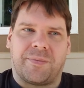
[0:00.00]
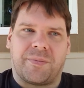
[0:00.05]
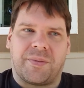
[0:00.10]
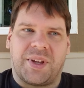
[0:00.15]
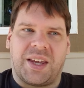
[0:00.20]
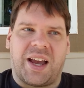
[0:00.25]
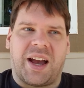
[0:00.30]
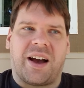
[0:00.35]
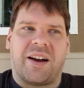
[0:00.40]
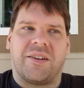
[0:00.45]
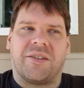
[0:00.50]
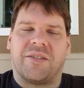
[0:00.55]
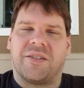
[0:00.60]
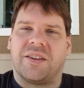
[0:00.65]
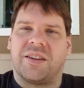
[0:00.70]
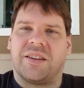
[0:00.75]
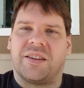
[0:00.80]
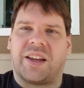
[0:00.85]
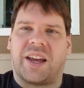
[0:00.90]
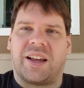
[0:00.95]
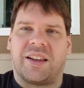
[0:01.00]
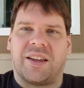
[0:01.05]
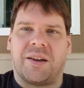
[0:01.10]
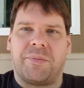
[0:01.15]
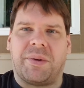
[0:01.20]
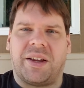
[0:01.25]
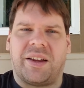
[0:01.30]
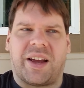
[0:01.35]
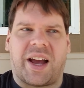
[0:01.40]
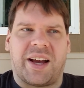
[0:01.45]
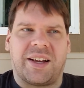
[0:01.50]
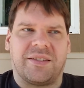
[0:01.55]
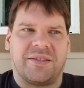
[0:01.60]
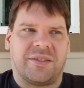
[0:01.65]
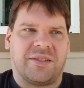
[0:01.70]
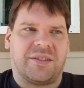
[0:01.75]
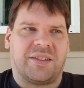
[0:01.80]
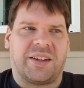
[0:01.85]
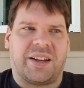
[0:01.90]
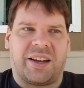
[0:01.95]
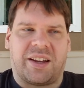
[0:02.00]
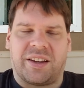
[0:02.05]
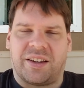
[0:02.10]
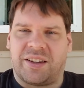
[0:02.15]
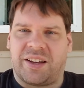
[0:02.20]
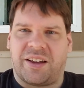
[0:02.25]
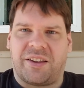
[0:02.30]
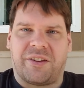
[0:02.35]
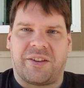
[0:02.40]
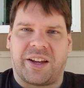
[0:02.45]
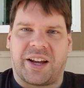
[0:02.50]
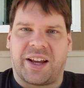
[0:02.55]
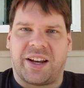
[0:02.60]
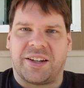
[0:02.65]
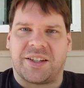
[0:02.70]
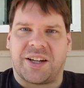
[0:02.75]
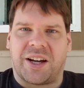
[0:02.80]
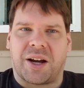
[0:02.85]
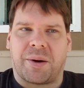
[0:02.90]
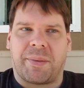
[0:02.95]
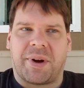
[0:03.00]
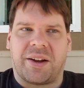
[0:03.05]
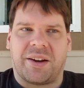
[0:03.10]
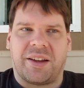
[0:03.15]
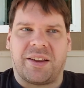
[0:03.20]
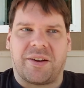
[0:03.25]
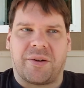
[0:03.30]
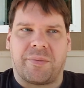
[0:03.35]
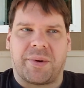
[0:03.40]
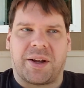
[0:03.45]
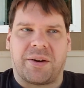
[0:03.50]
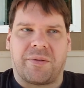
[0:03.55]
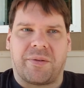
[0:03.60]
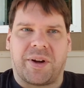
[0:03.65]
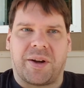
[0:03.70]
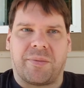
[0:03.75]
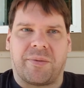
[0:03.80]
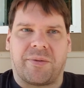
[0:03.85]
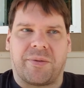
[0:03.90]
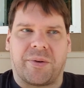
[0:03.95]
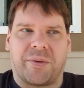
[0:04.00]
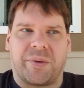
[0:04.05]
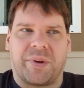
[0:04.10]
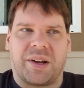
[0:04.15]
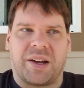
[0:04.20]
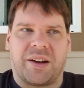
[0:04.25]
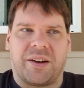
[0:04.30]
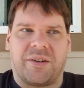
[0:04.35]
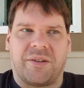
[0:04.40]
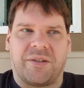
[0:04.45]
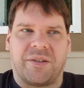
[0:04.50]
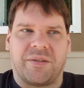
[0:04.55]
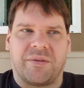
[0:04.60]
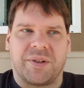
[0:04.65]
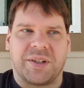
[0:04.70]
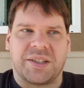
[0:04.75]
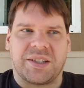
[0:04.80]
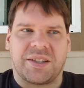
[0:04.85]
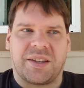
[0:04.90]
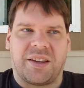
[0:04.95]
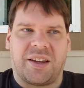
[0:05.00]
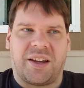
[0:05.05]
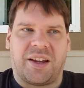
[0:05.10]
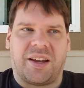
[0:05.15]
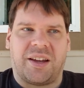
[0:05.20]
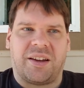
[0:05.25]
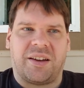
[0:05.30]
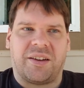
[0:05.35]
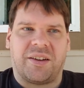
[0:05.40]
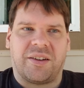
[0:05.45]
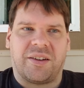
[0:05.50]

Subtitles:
Yeah, like let me add, like the other thing I didn't talk about either, by the way, before we go, was the